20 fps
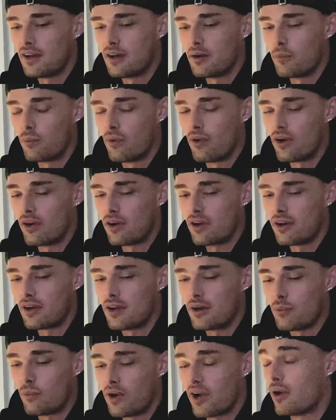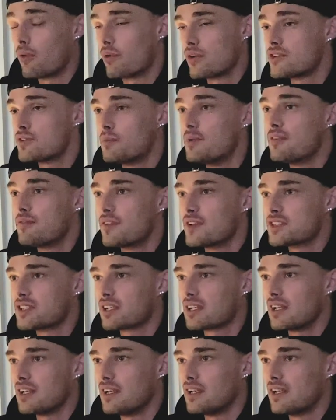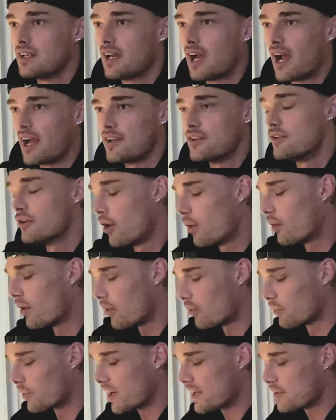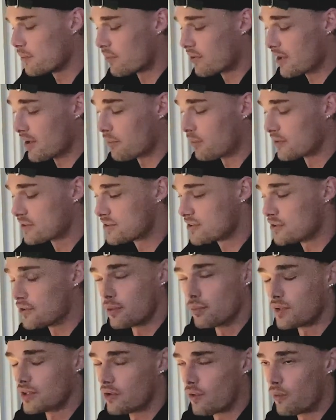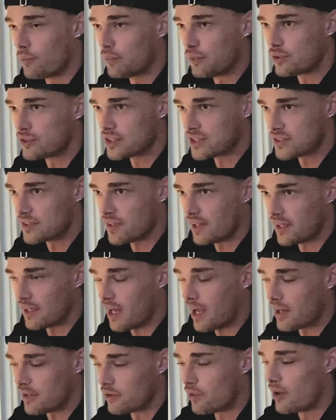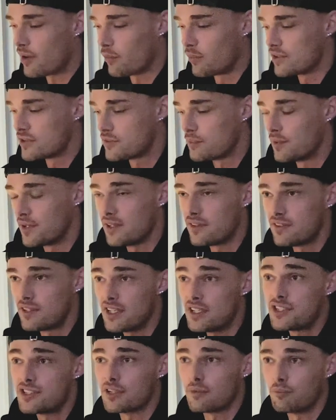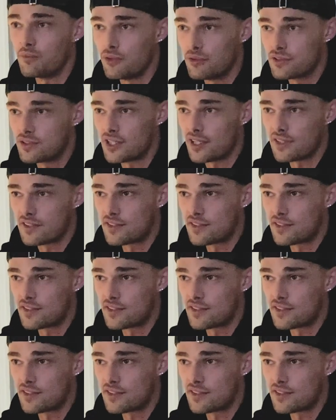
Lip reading: where I want to be physically. I know already what I want to do with the whole music thing. I know I want to be teaching music